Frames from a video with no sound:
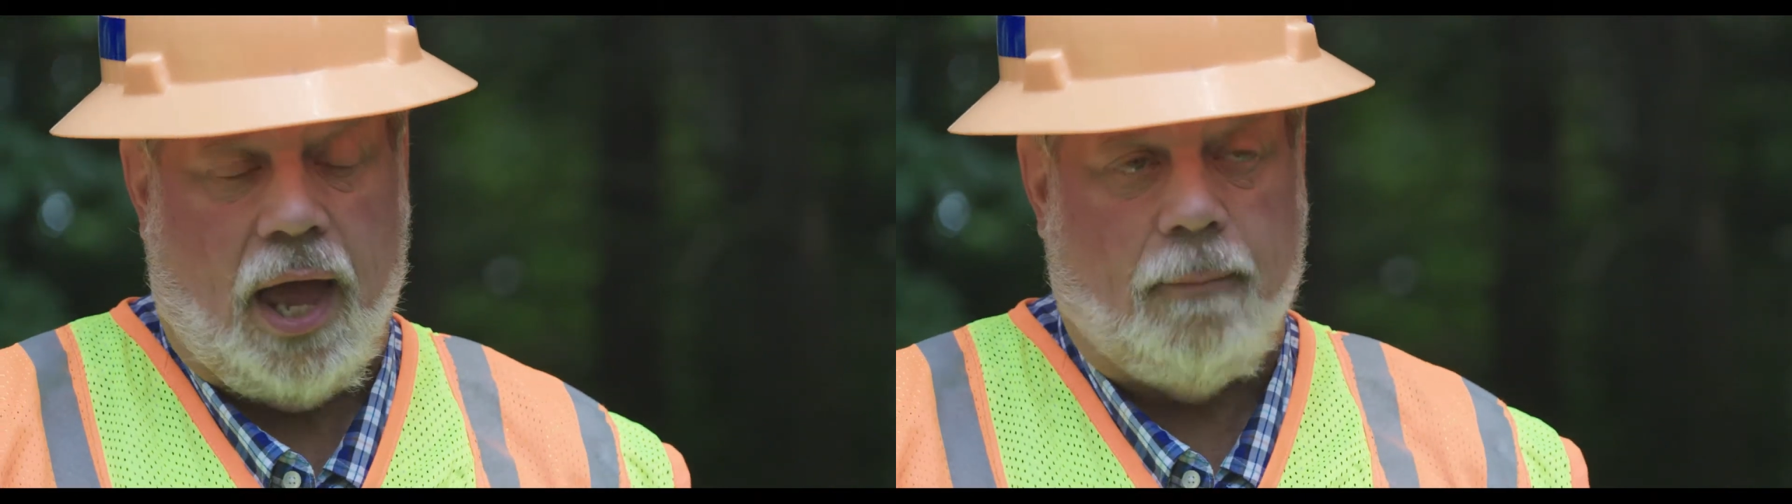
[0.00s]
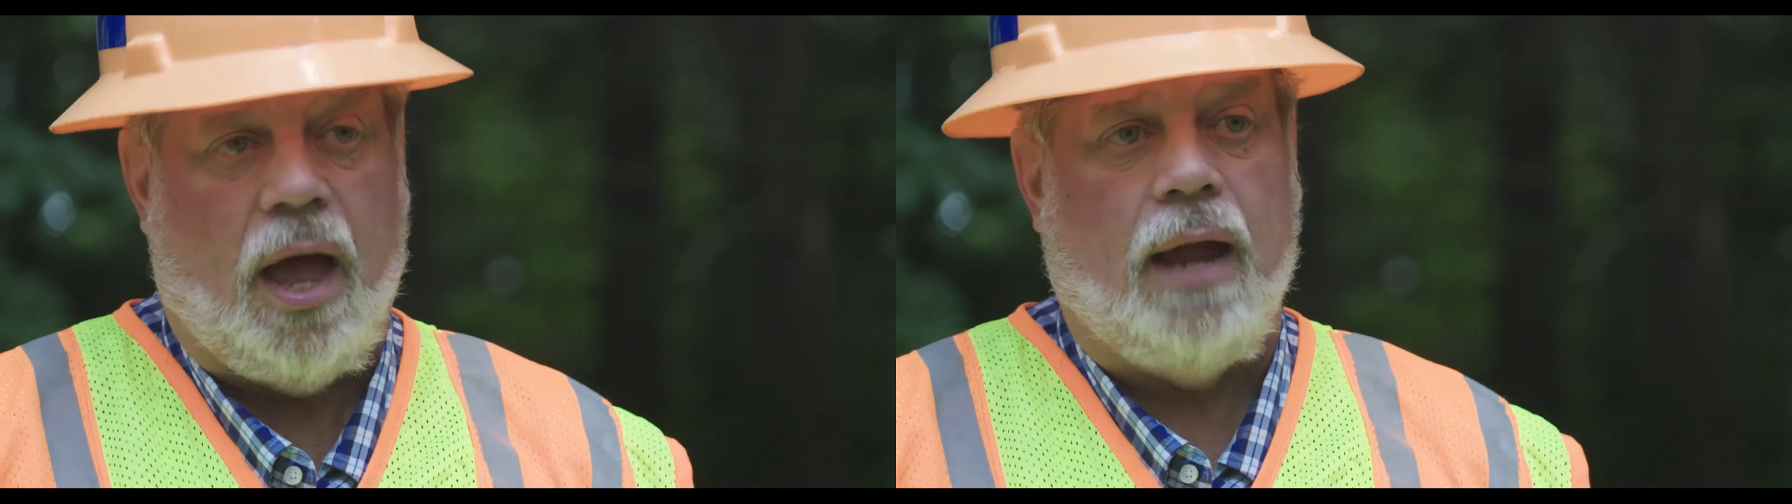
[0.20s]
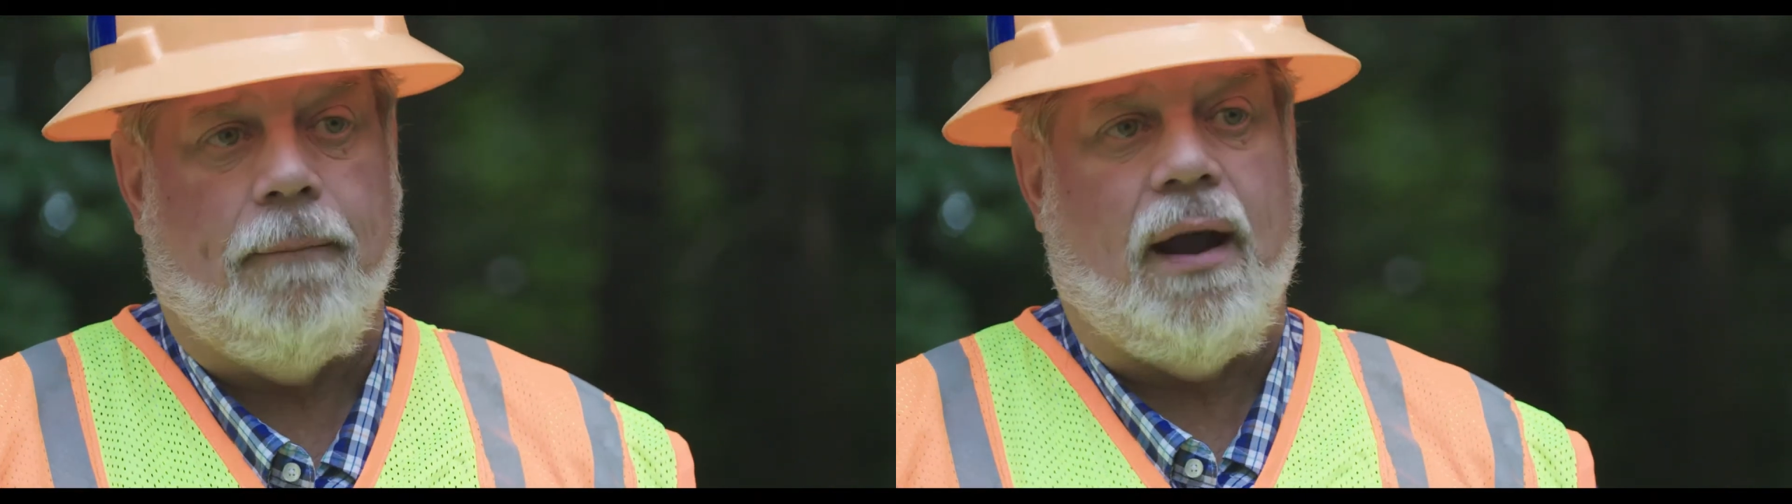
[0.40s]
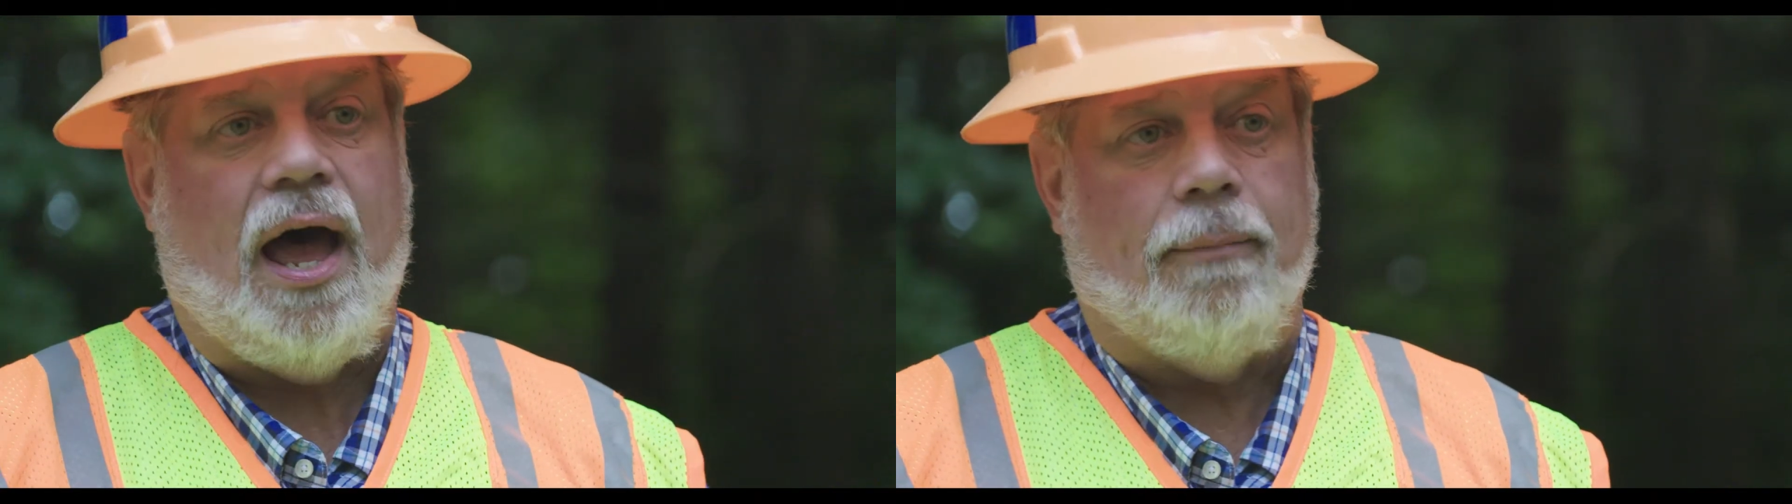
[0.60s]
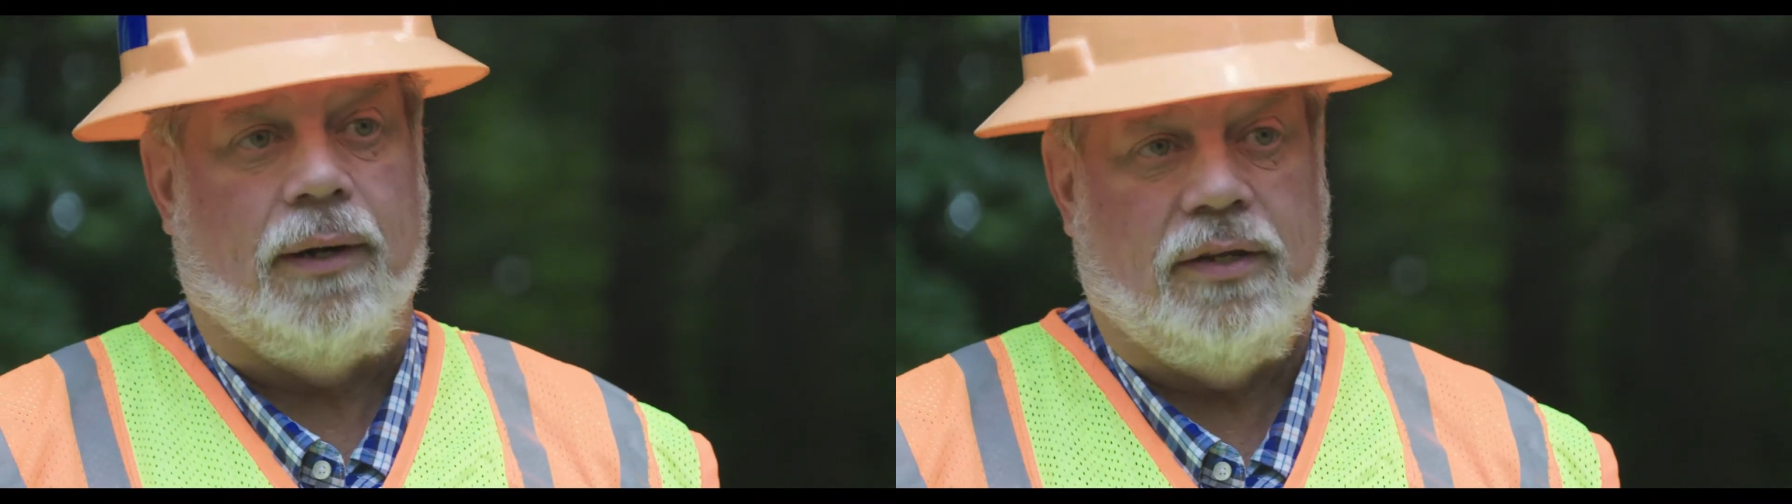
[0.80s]
on my
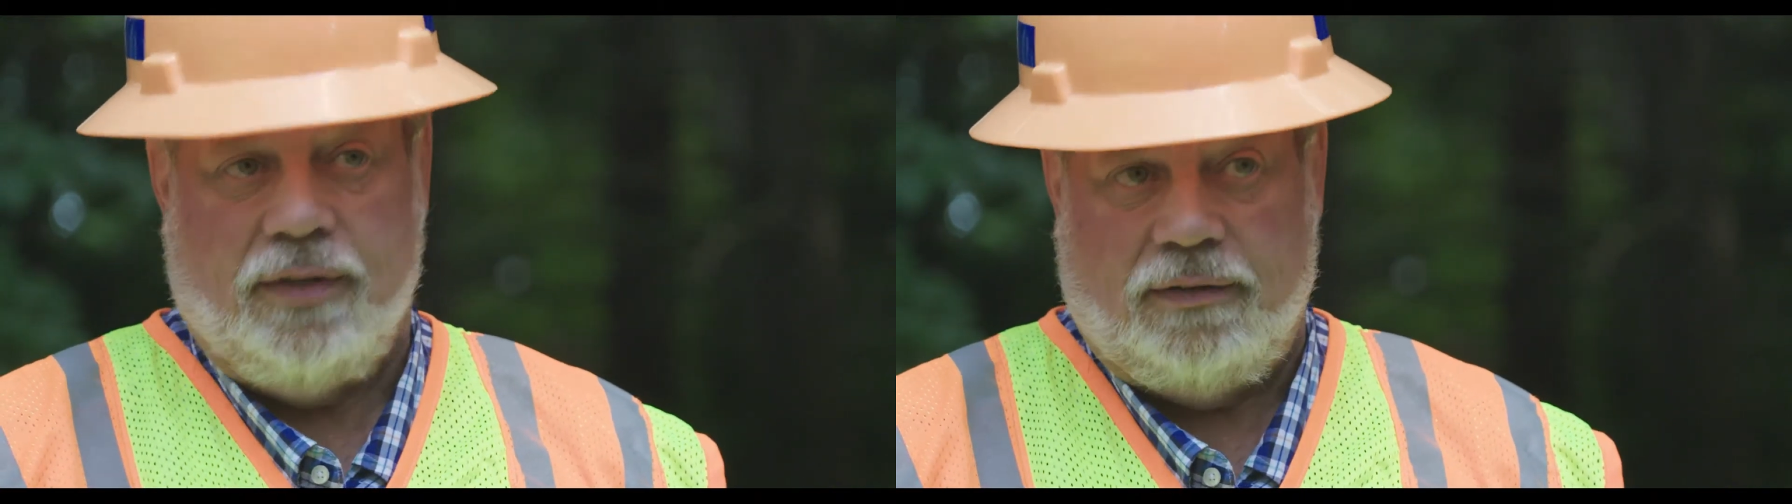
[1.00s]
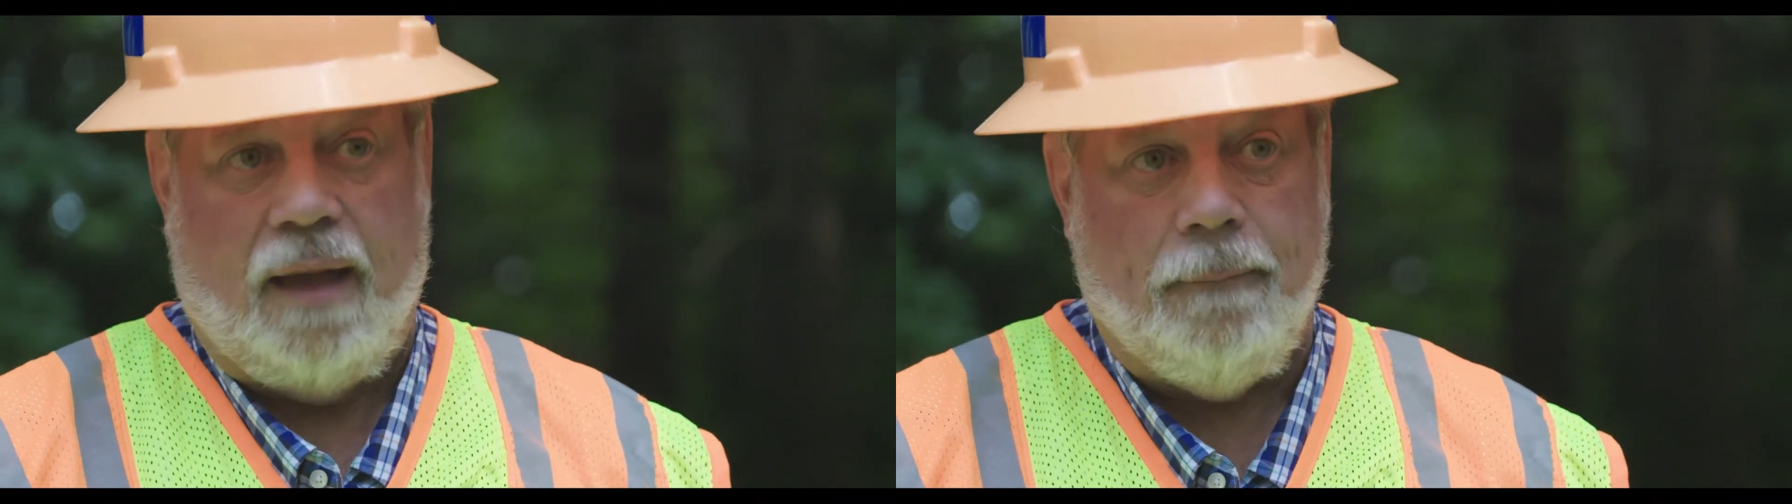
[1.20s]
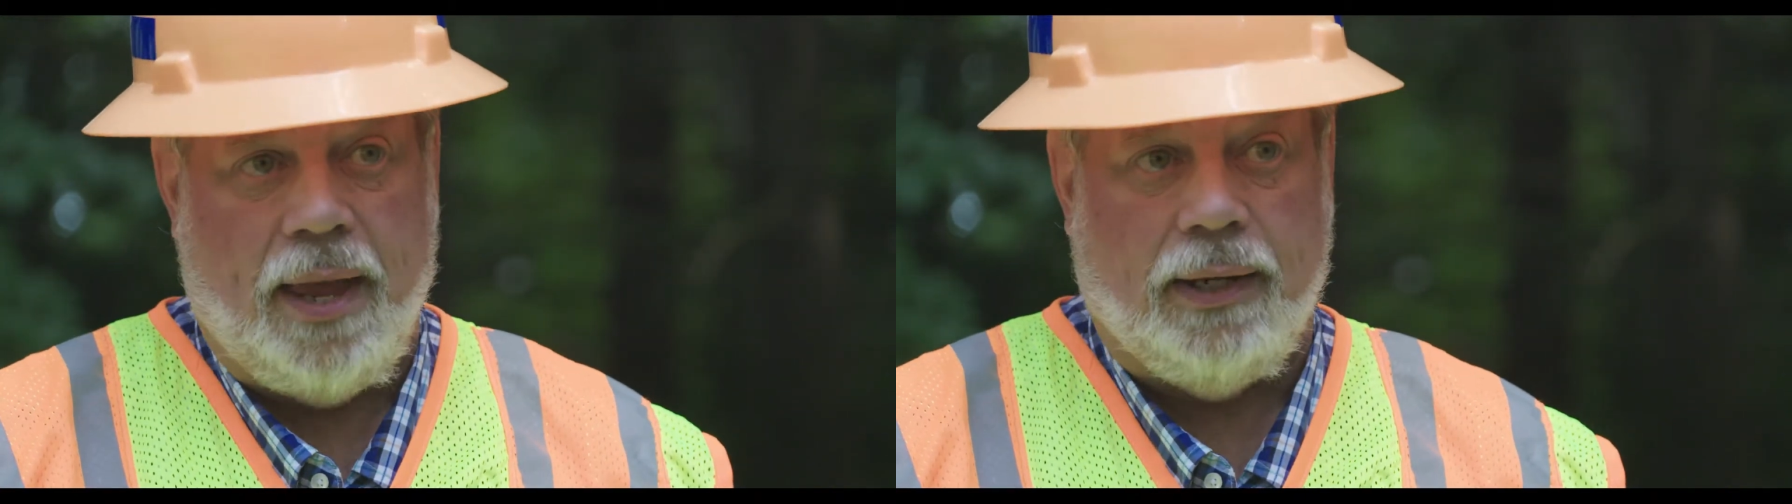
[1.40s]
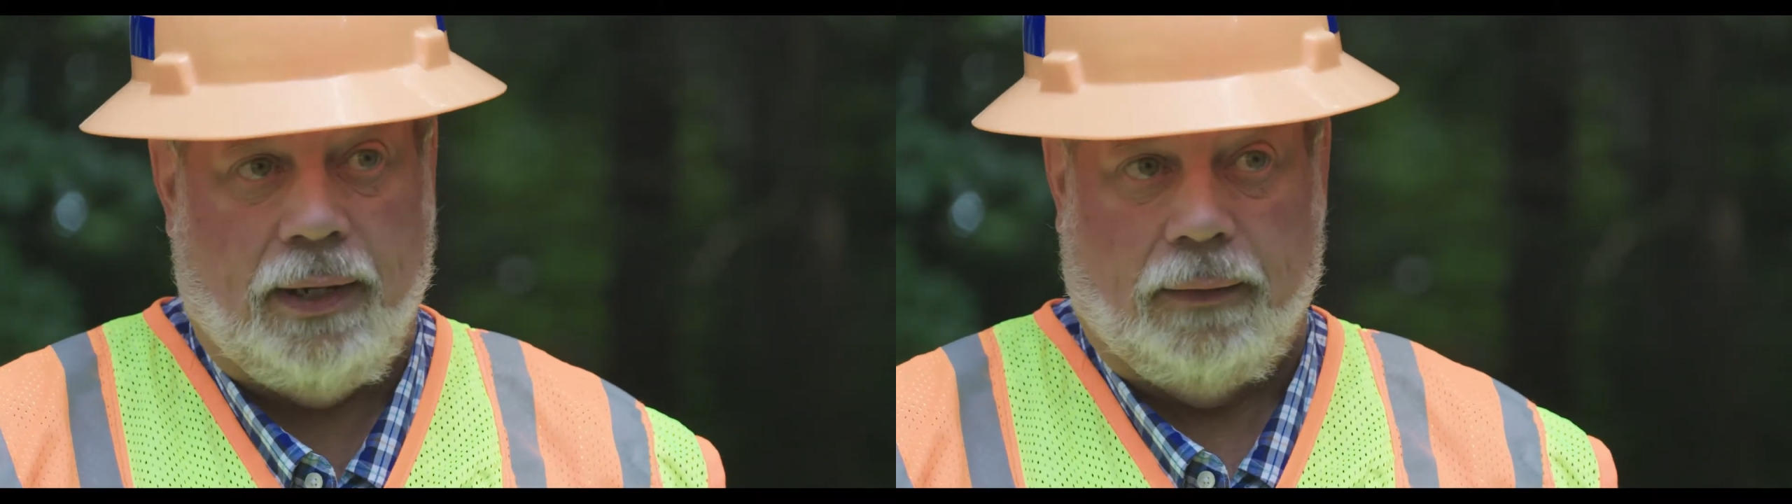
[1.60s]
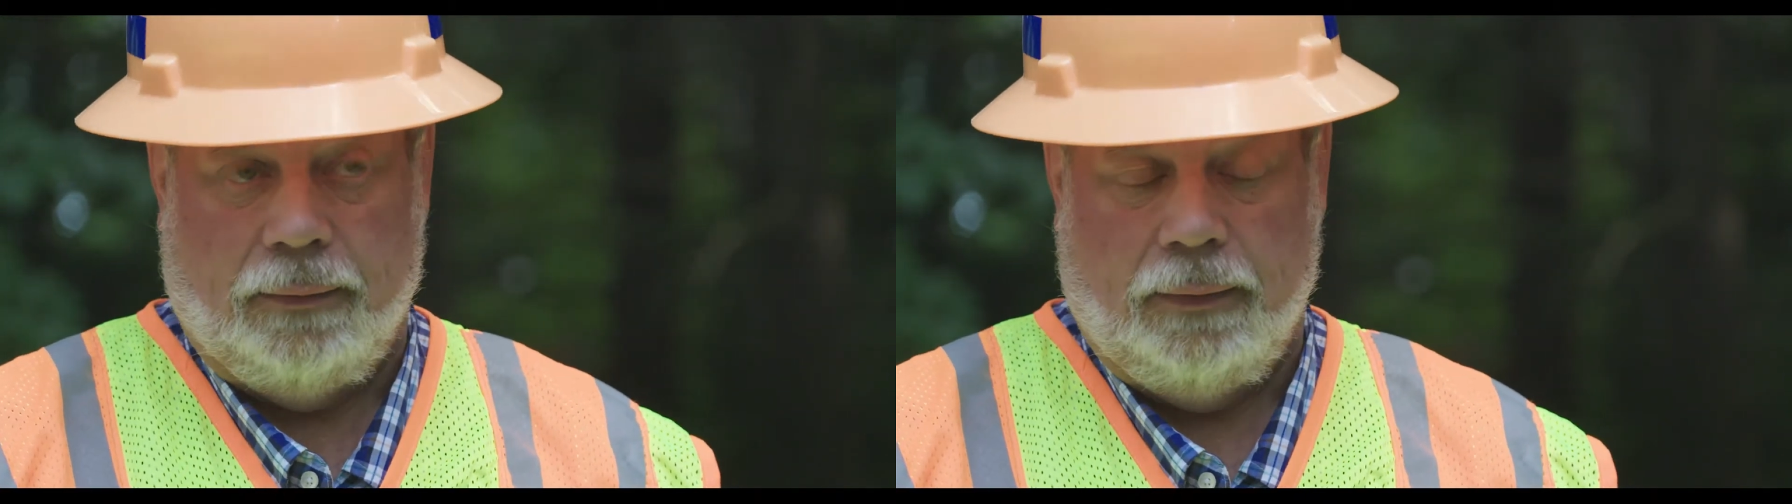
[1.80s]
property since I've been
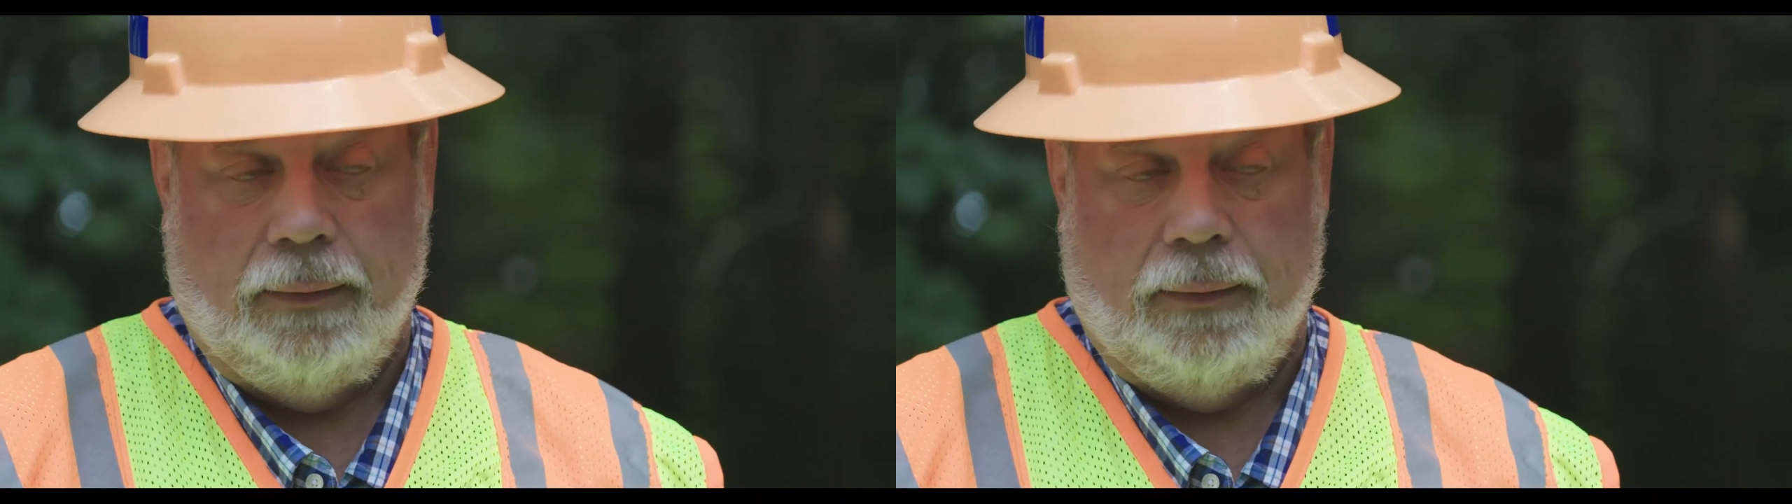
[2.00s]
here.